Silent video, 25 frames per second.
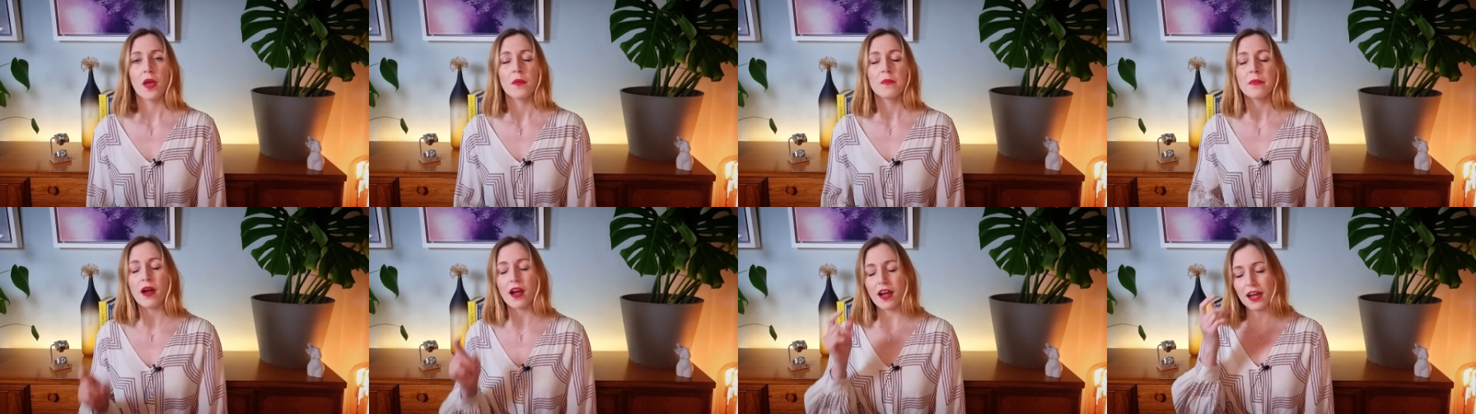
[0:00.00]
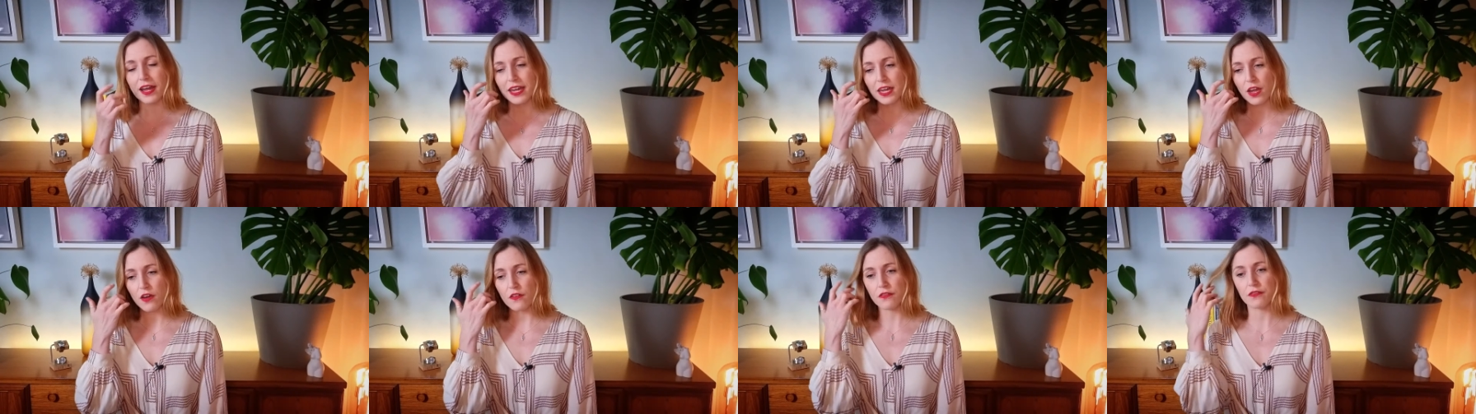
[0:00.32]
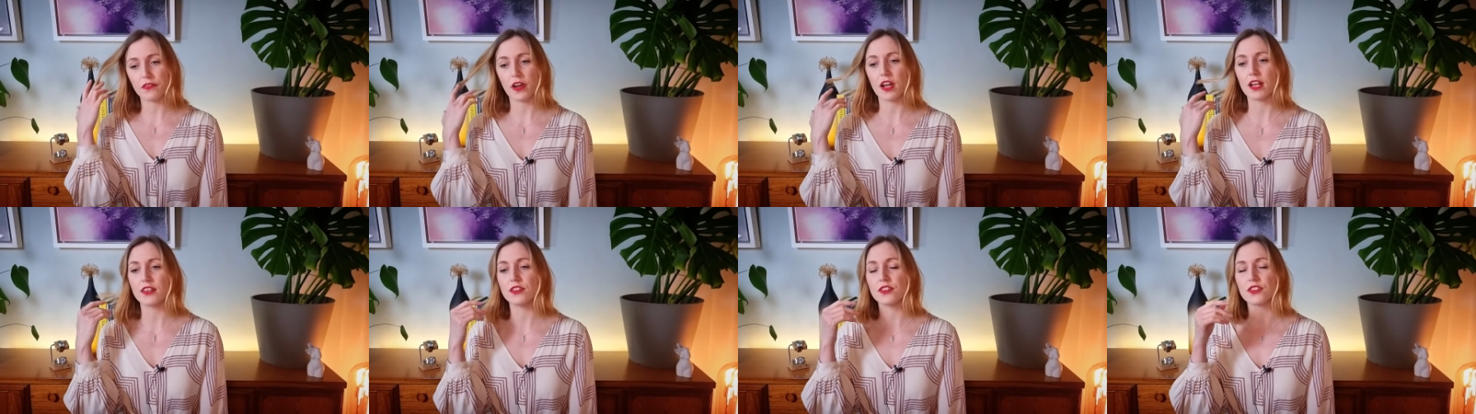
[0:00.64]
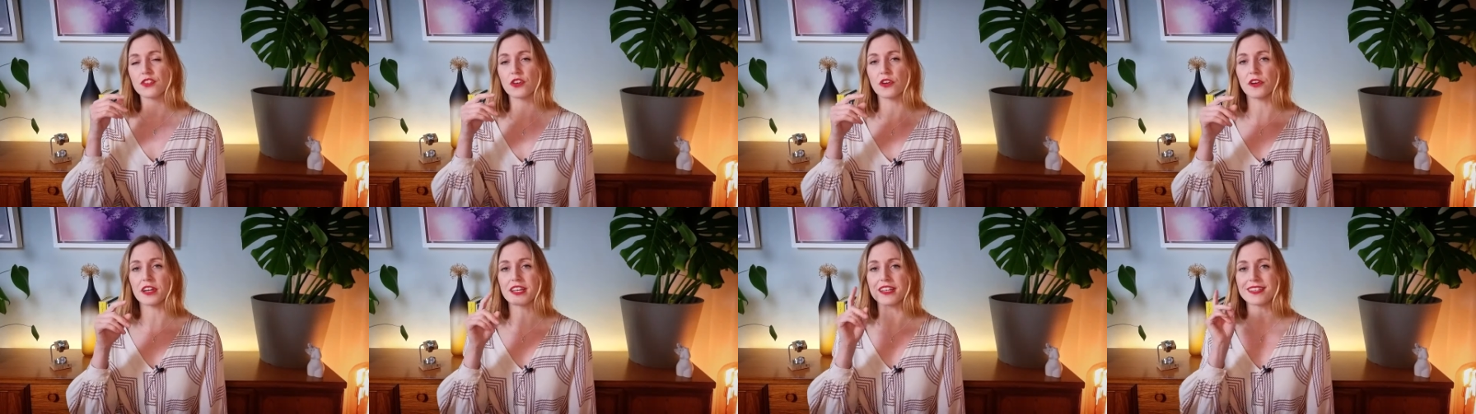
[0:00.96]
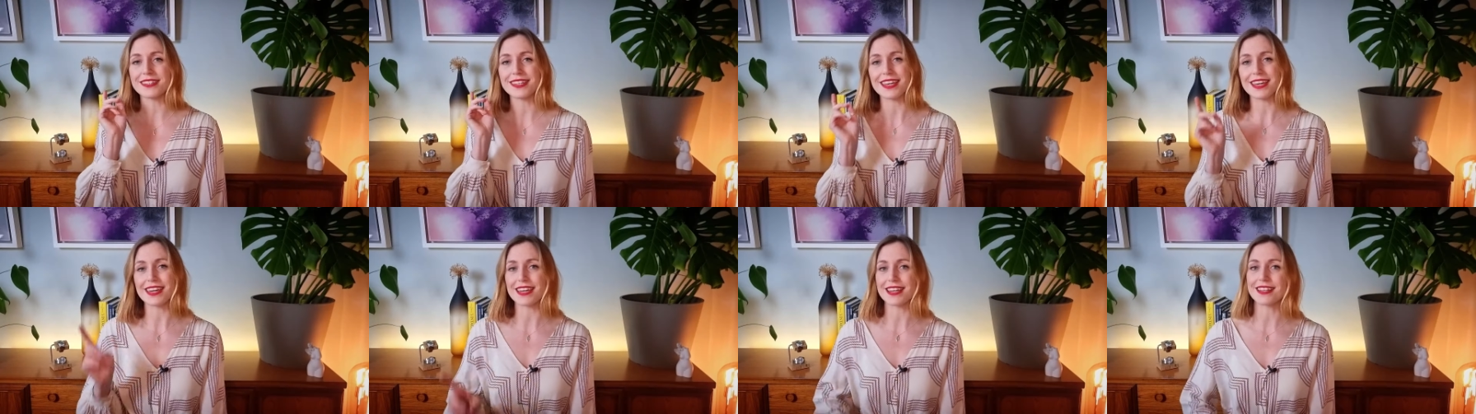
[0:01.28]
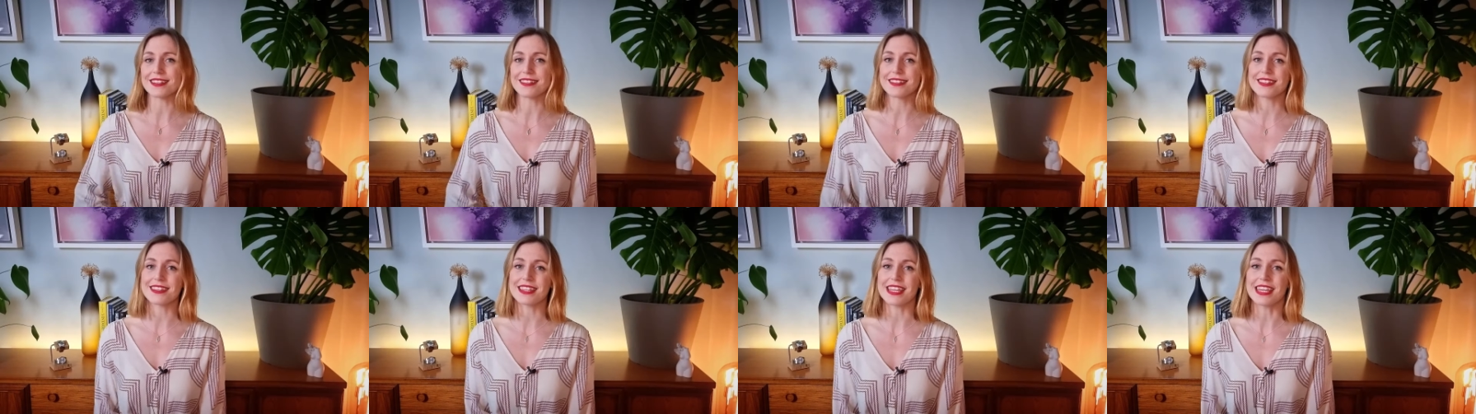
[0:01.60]
My first choice
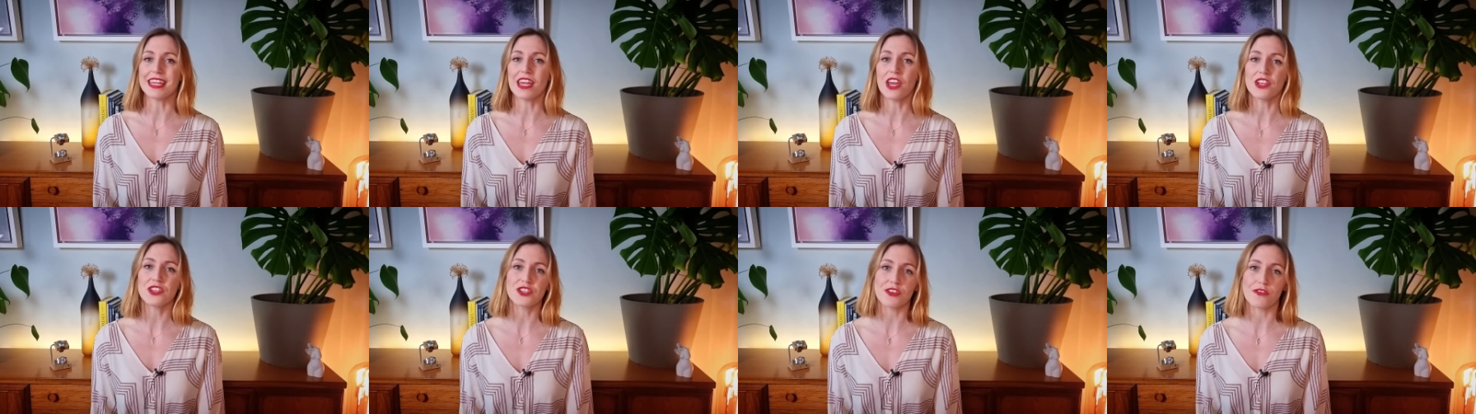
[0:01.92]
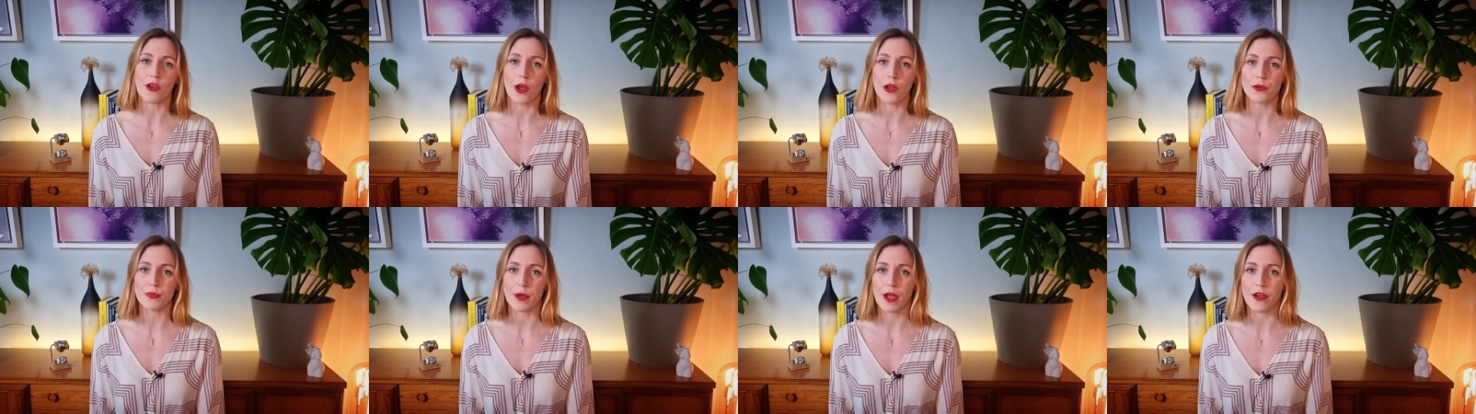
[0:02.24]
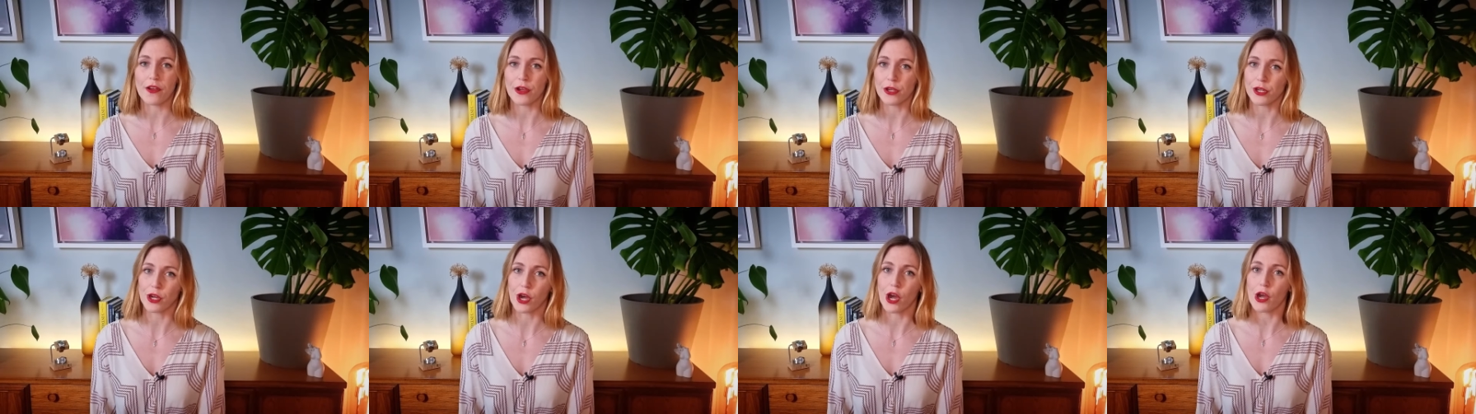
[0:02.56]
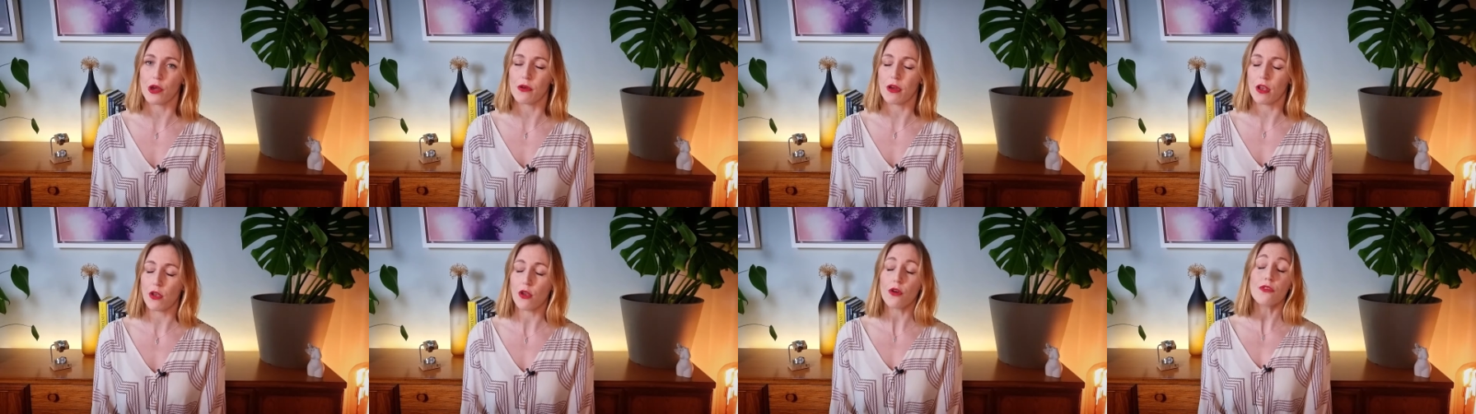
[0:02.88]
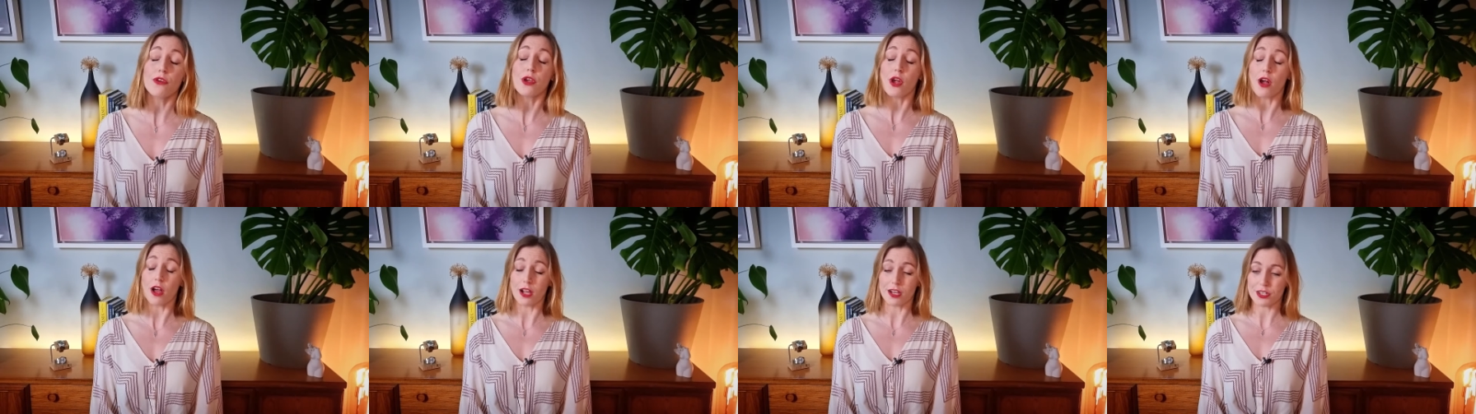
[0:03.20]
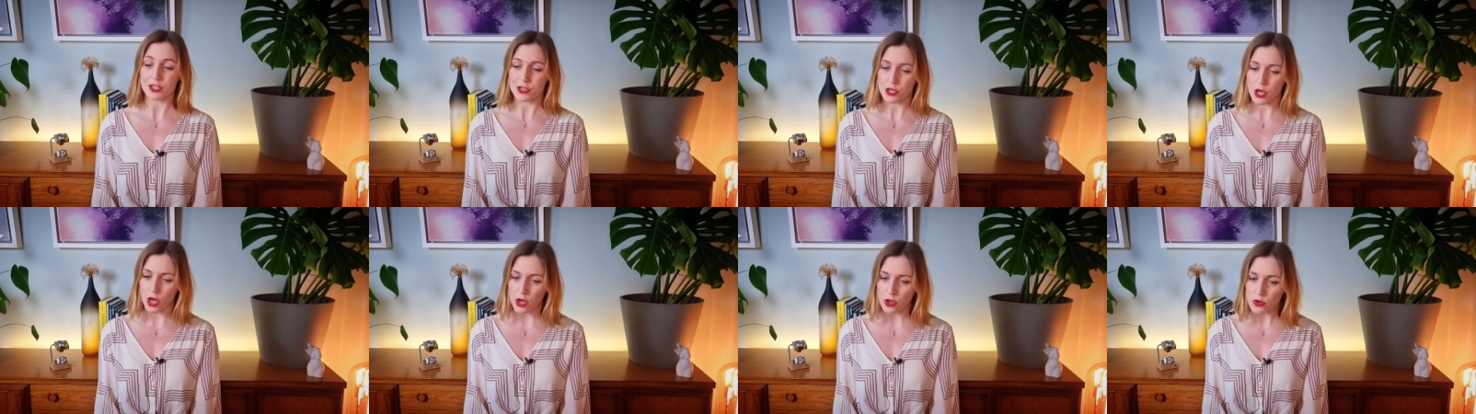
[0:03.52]
is the Girard Perregaux
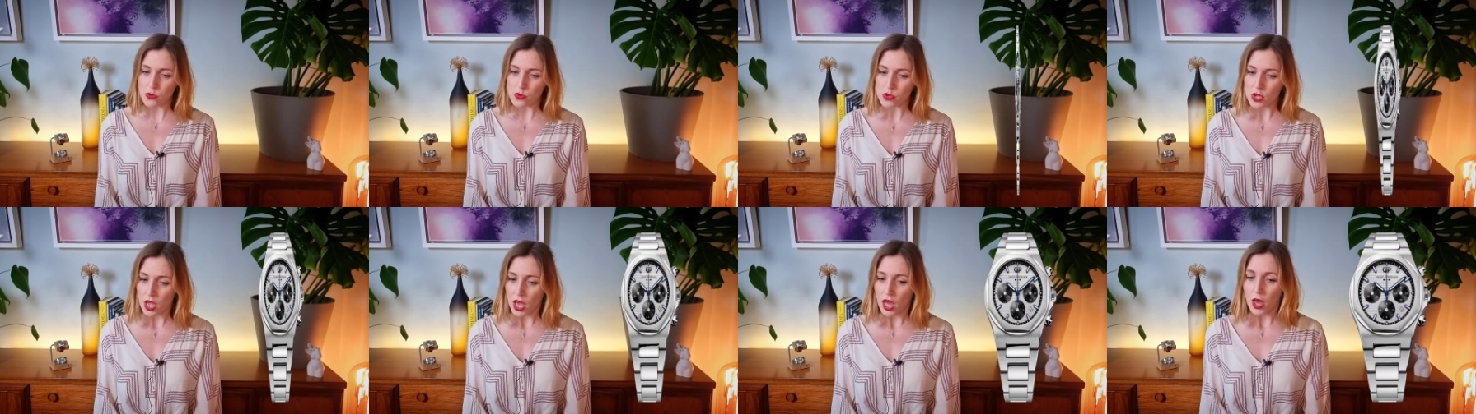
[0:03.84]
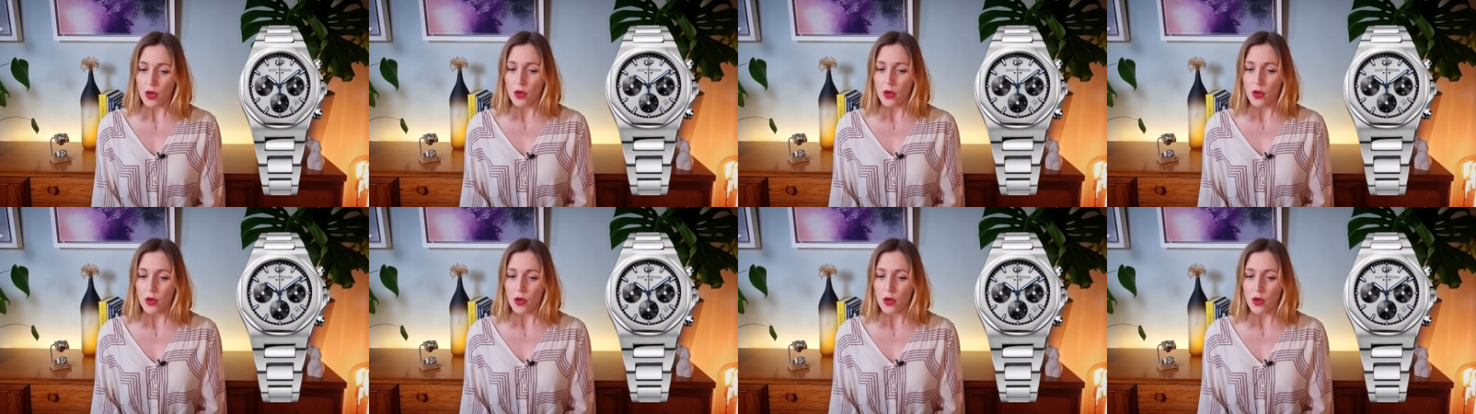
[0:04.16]
Laureato.